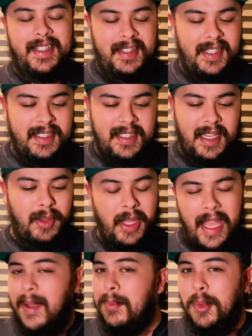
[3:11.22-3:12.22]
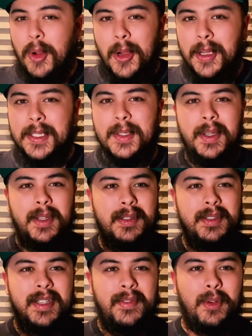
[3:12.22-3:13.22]
This is how the app works. You go to
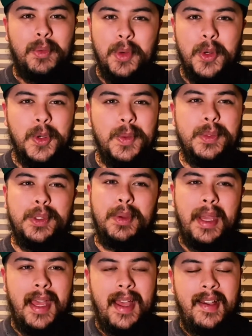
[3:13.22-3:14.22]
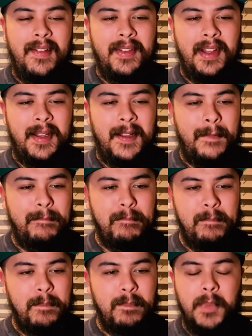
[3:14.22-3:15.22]
different rooms. You have
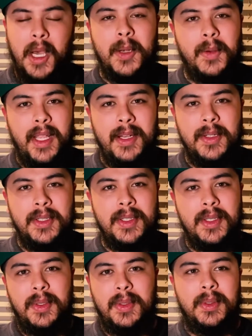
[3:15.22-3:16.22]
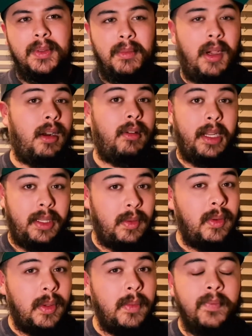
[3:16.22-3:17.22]
moderators who moderate the
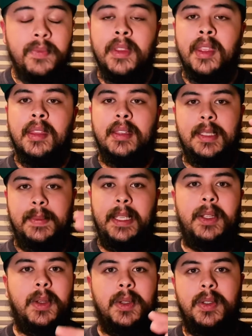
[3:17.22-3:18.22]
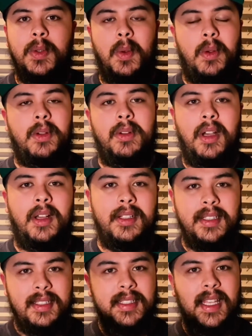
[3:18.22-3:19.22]
room, speakers who are on
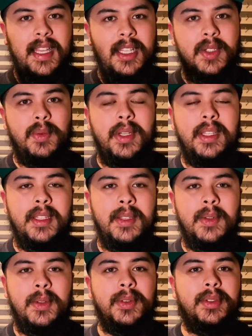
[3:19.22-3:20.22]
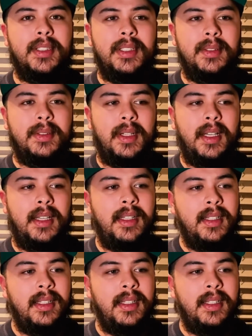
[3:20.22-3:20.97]
stage with you to